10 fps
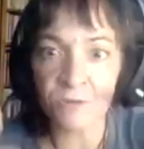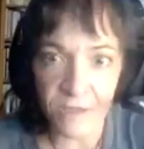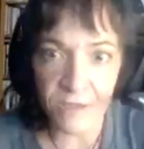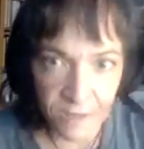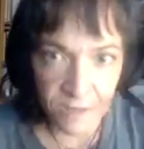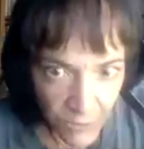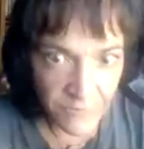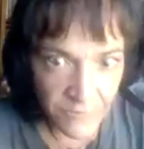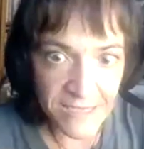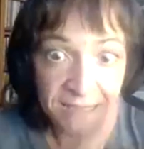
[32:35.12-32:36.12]
as one
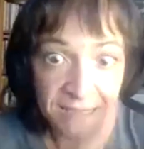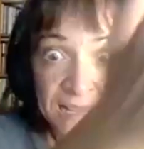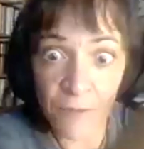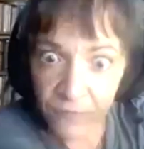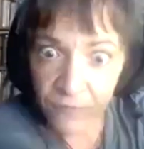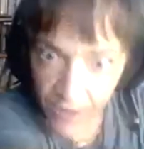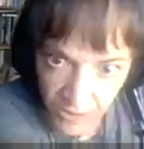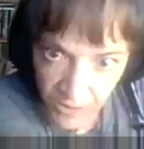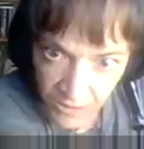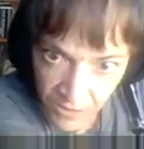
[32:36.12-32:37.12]
piece, and now I'm
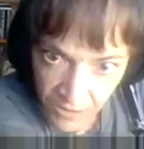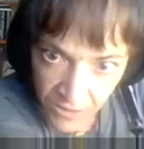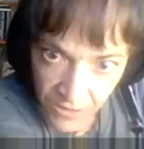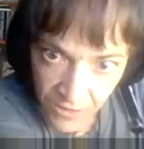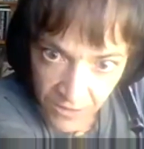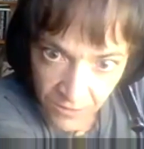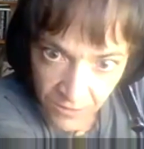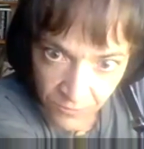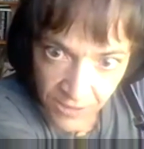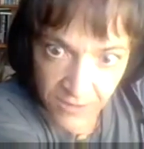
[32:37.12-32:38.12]
fine, right?